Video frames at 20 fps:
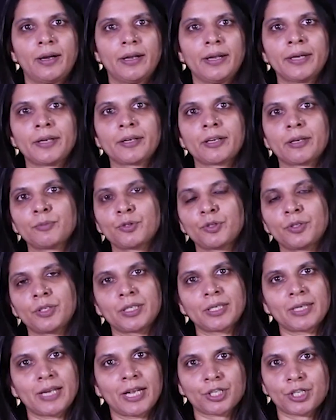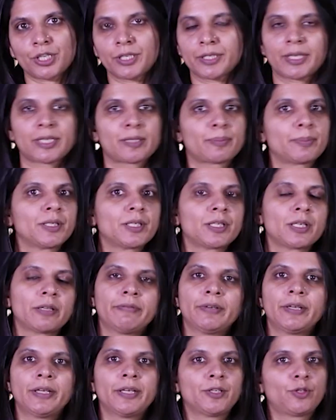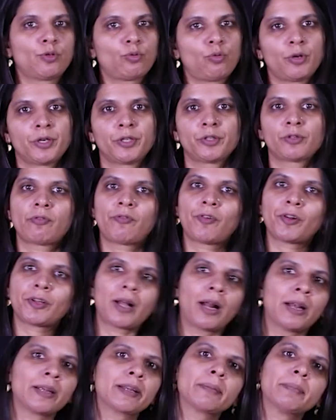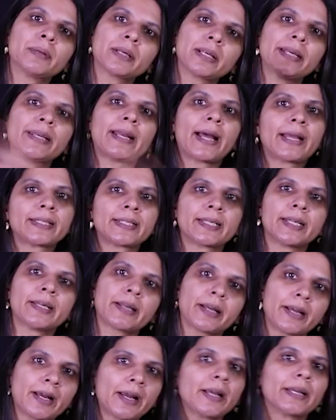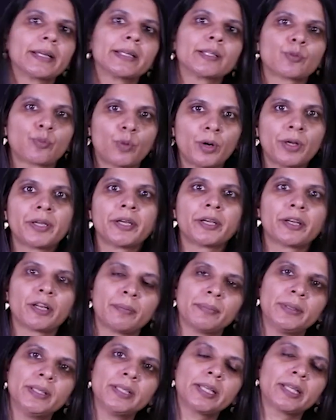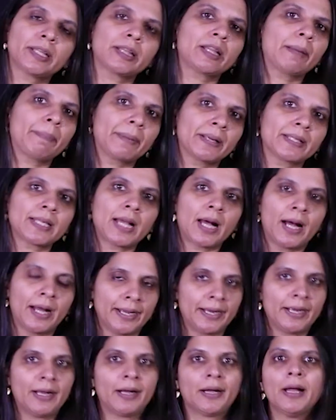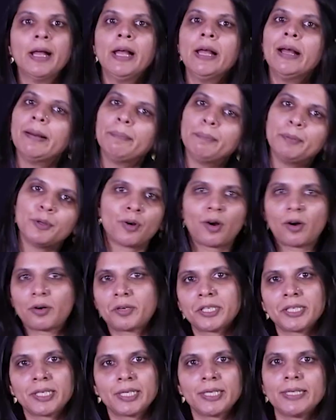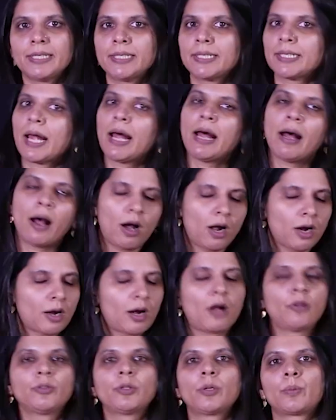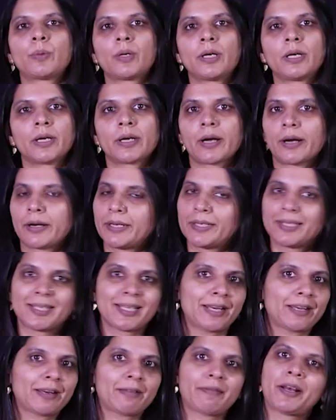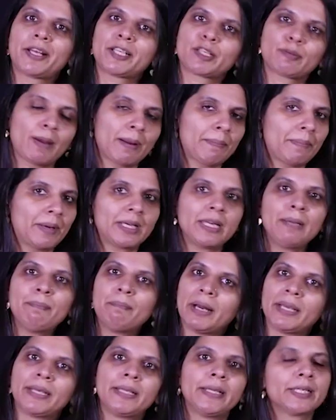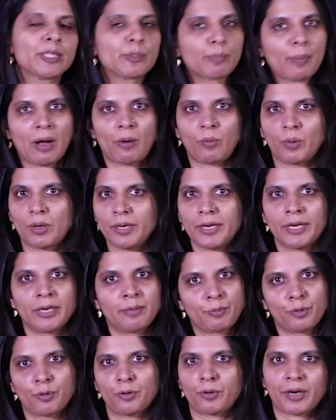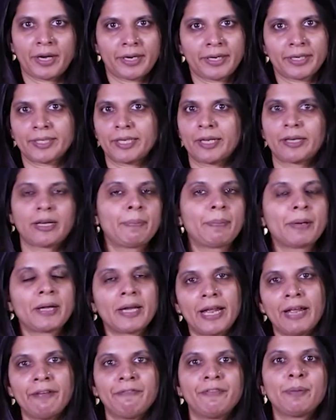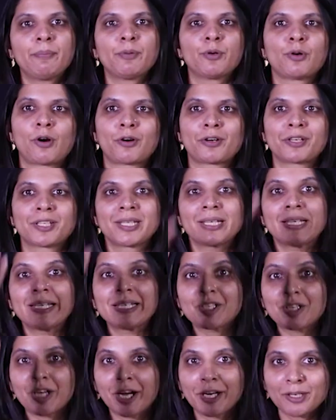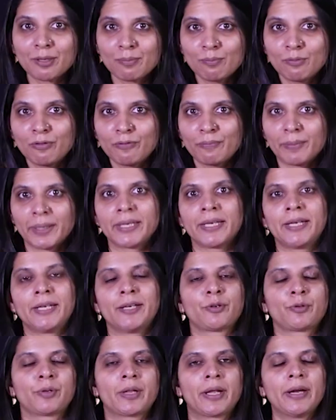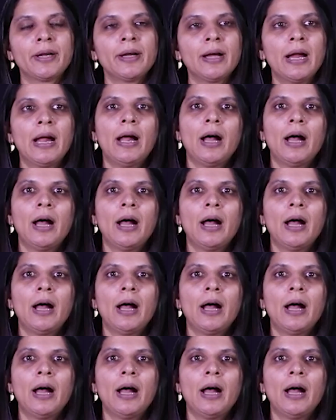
in terms of this national assessment survey and so on and so forth, ultimately DICE data is what determines kitna paisa aayega. Bureaucracies around the world are incentivized by money. Money is power in a bureaucratic setup, and every bureaucracy is trying to move money into their